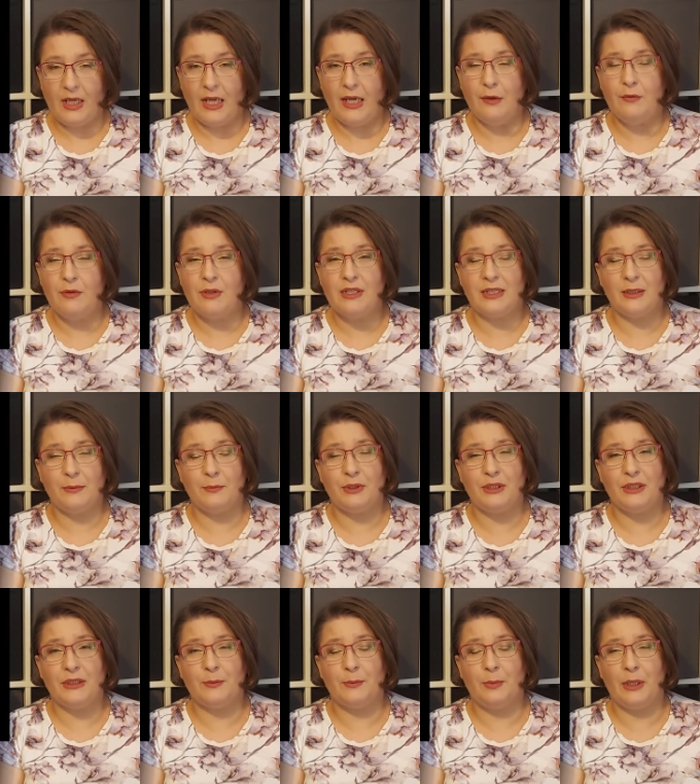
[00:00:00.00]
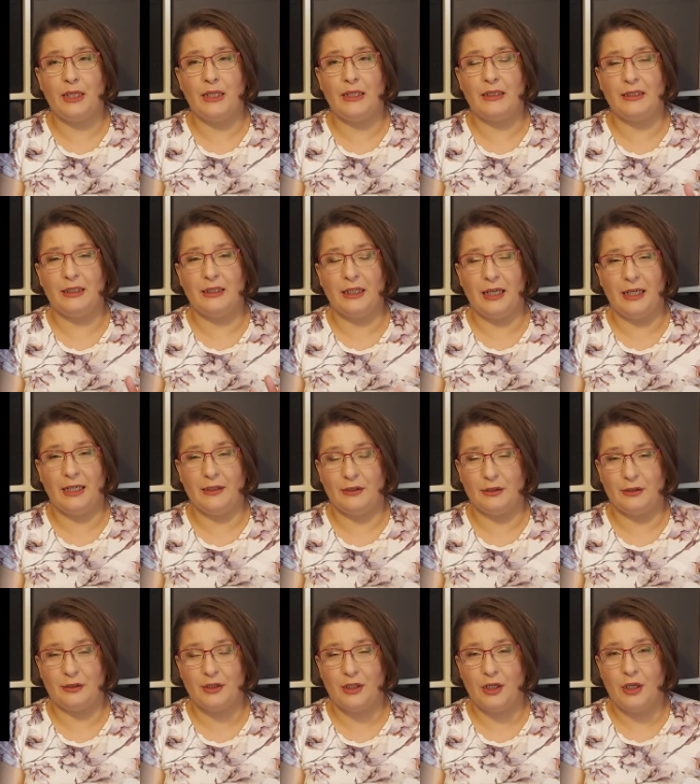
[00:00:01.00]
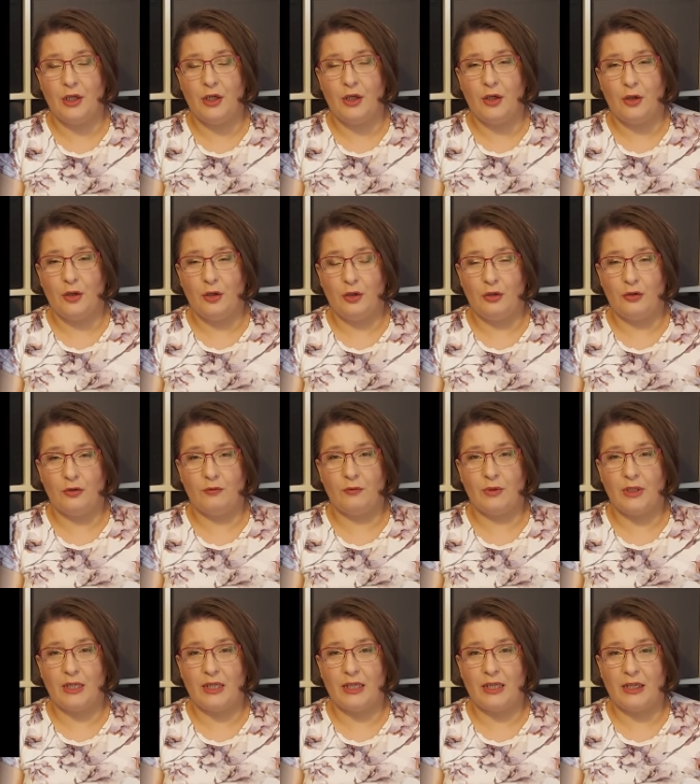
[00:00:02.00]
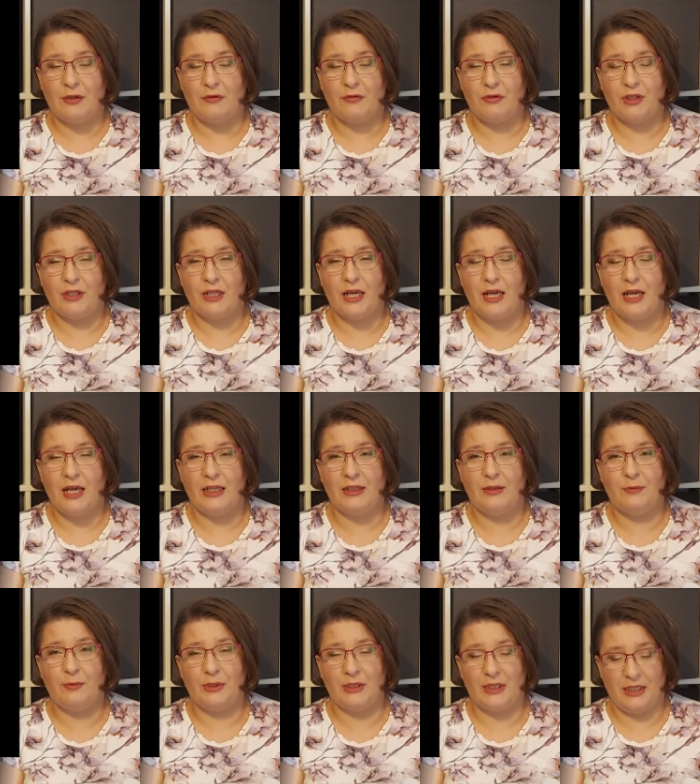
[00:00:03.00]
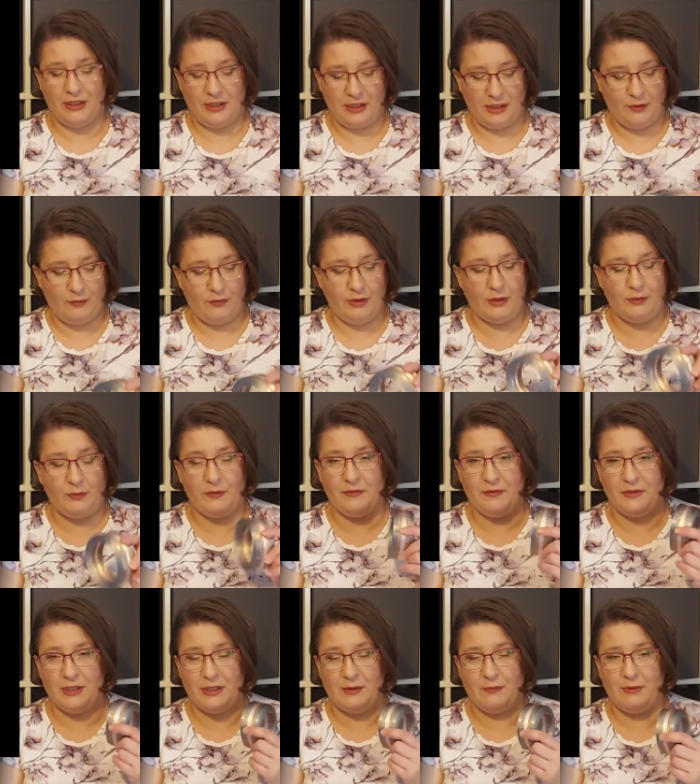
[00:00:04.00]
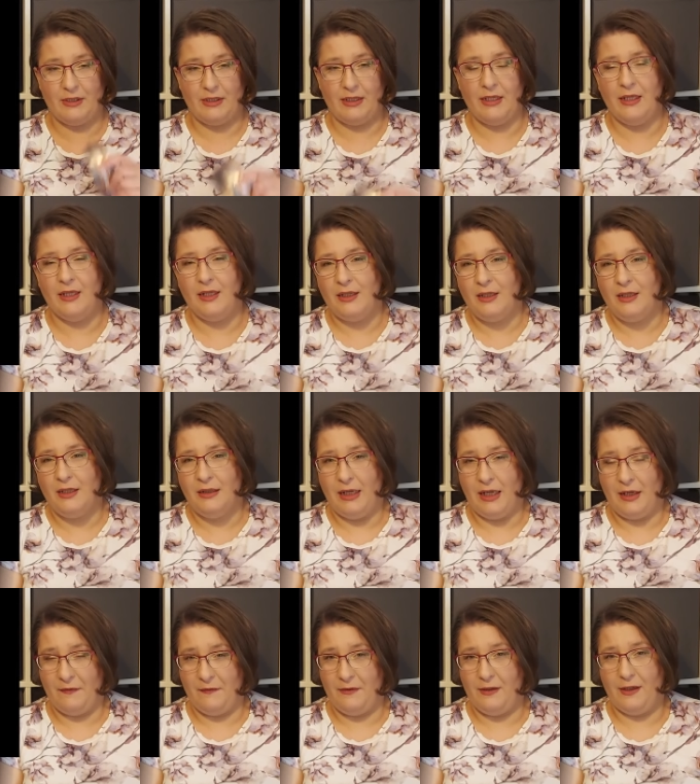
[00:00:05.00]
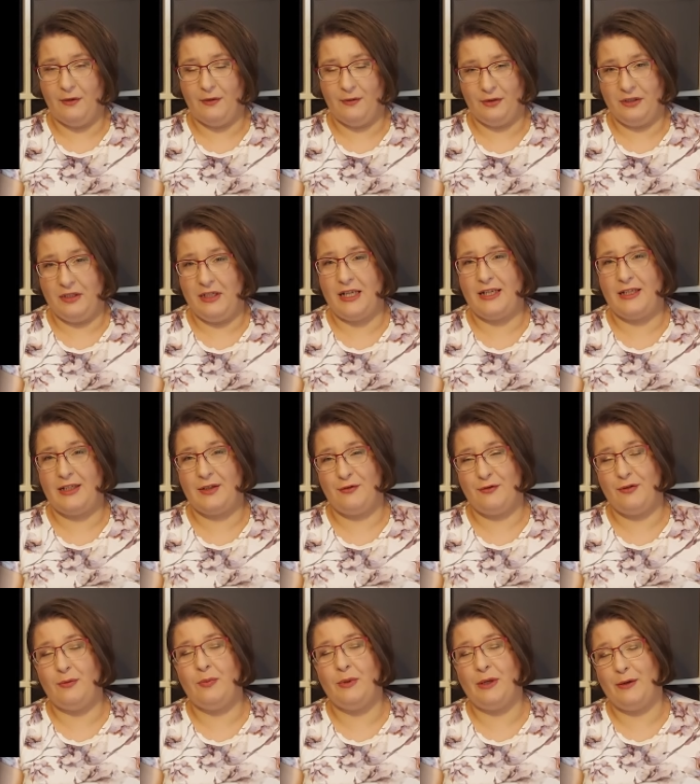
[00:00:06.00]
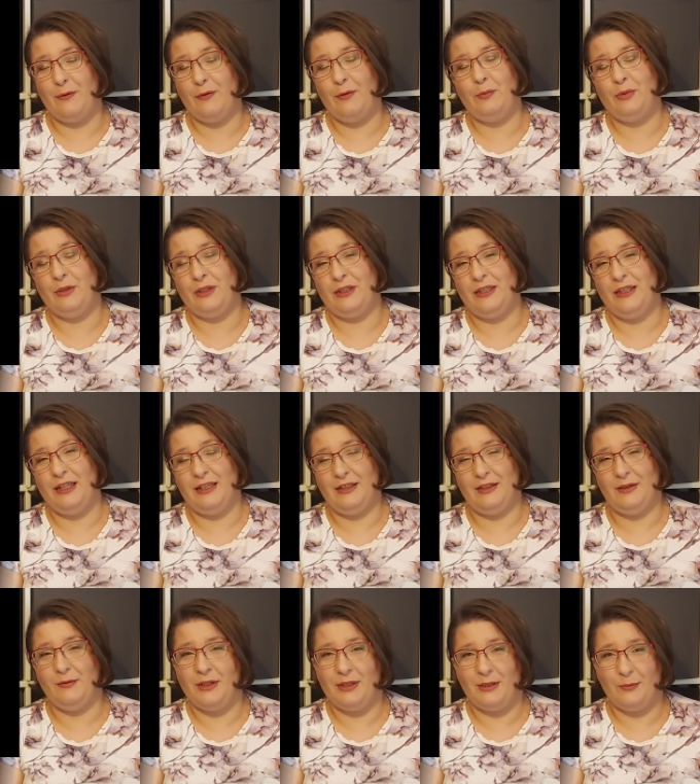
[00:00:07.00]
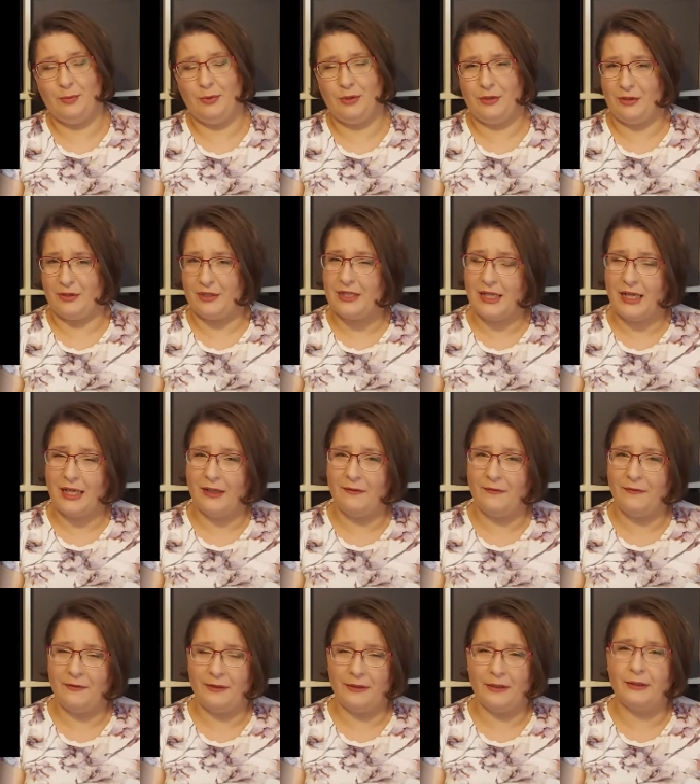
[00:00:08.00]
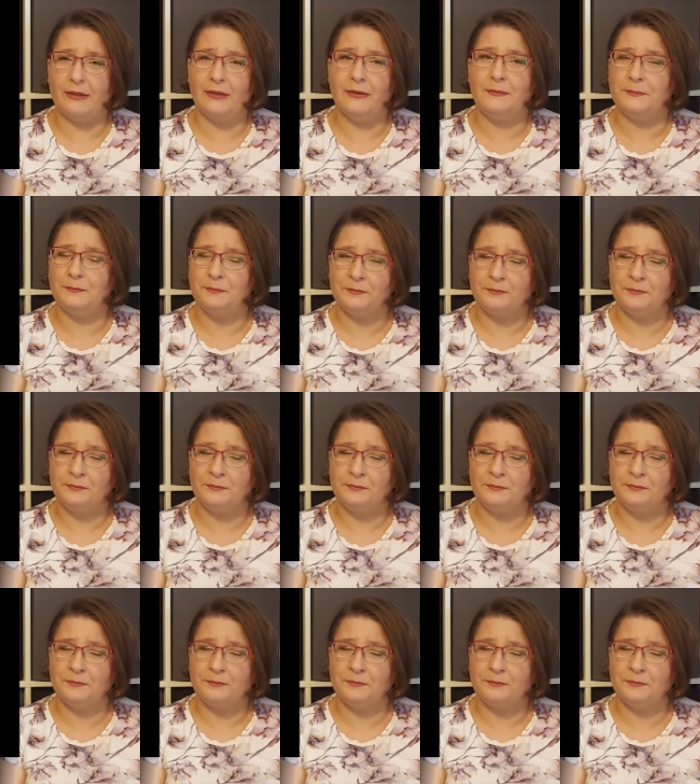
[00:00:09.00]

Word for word: I was tempted by the other colorway Catherine had, but I just went with this one I think on the next trip I will pick the other one because I feel